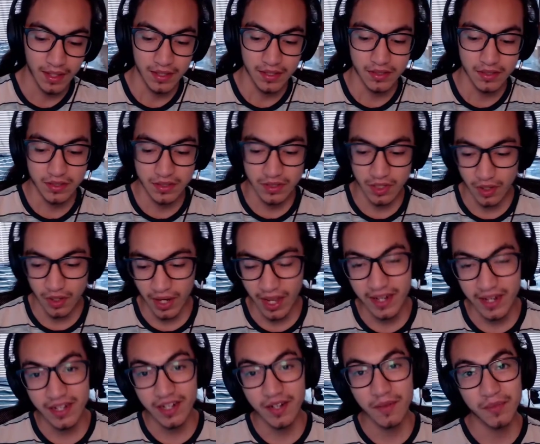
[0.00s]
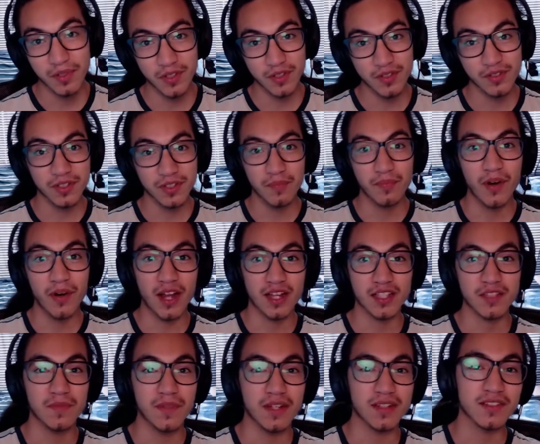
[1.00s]
So I ended up using
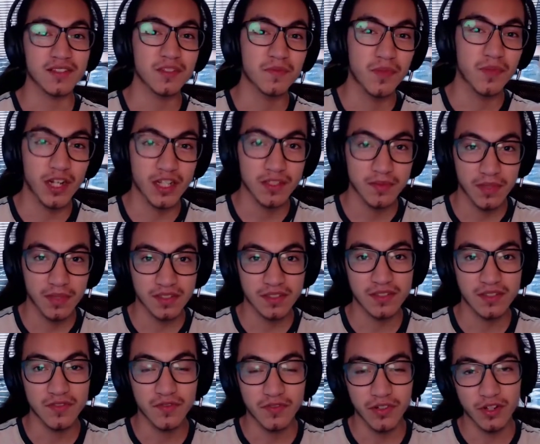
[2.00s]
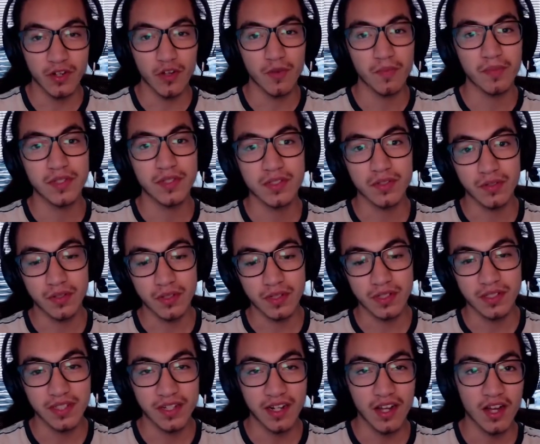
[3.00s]
Proxmox because Proxmox is free and open
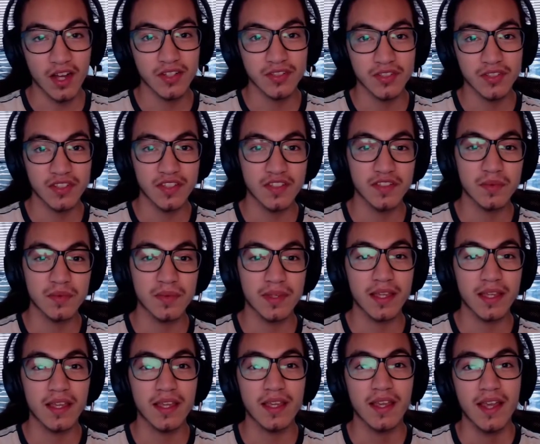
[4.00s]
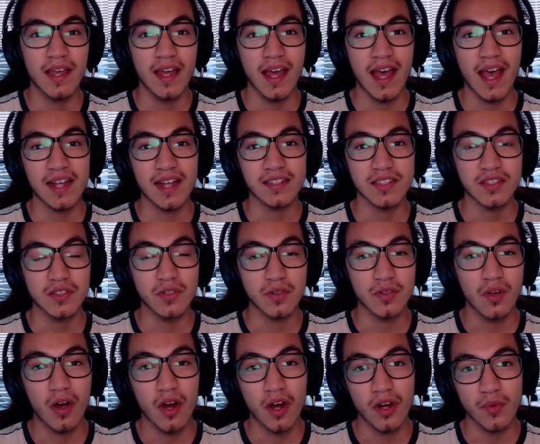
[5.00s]
source, and it also gives me access to
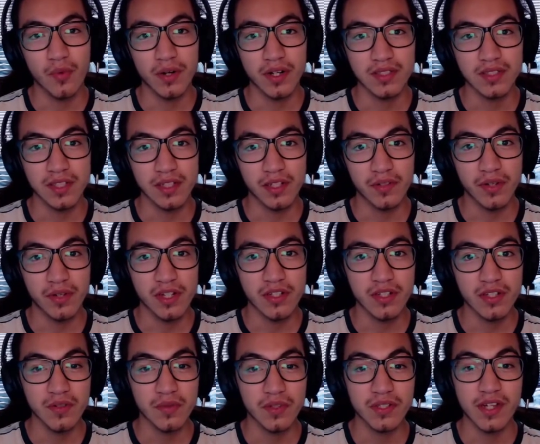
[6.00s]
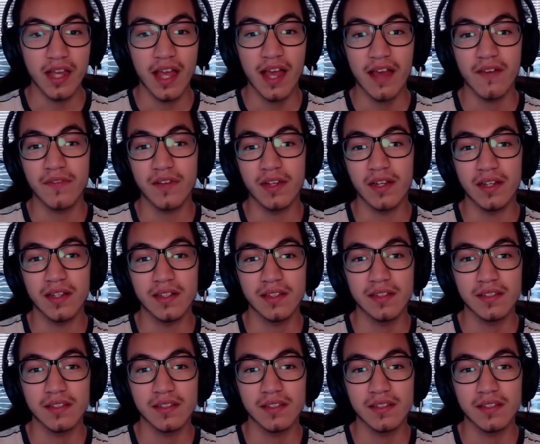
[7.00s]
hardware acceleration, which I have a